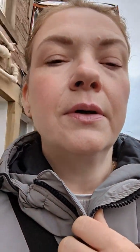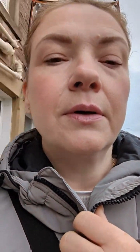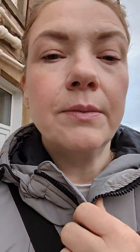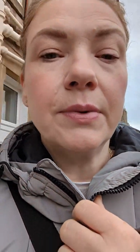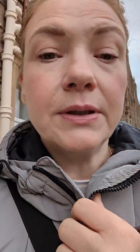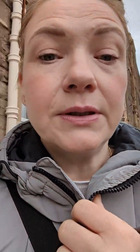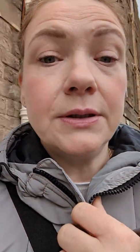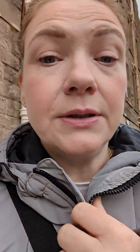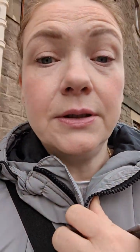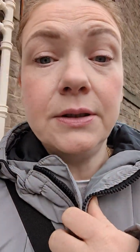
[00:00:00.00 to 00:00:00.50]

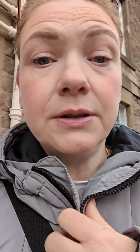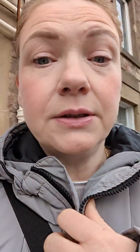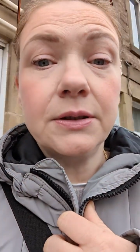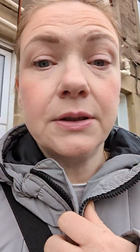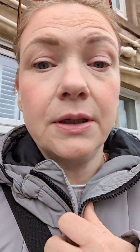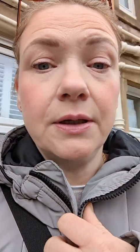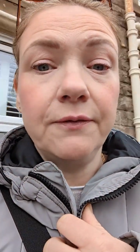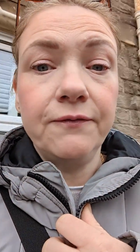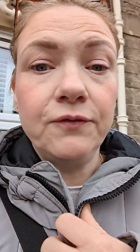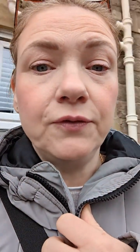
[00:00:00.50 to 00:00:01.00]
I
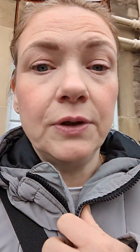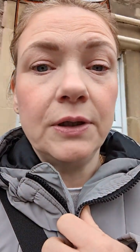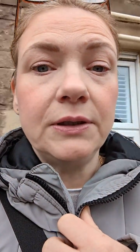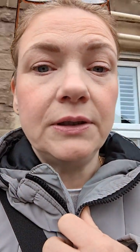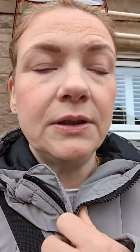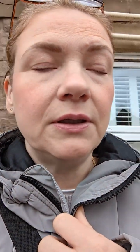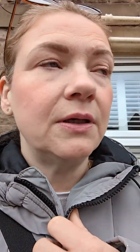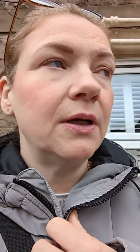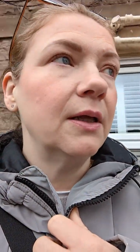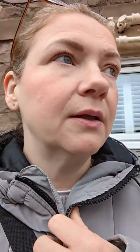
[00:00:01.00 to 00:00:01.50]
seriously have no
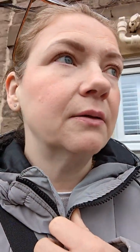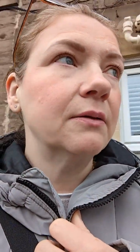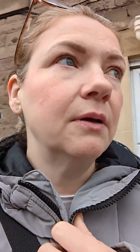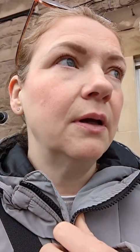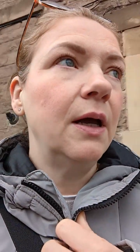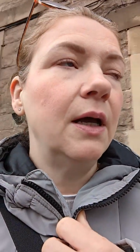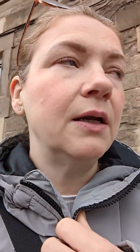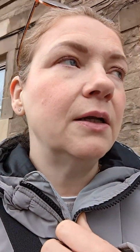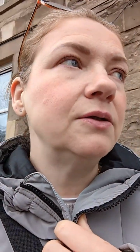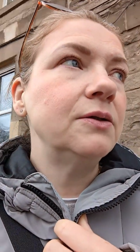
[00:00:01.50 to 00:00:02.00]
idea.
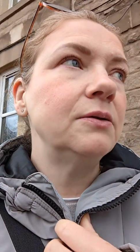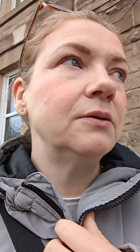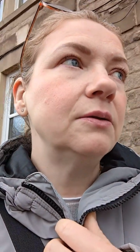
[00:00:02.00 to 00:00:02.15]
And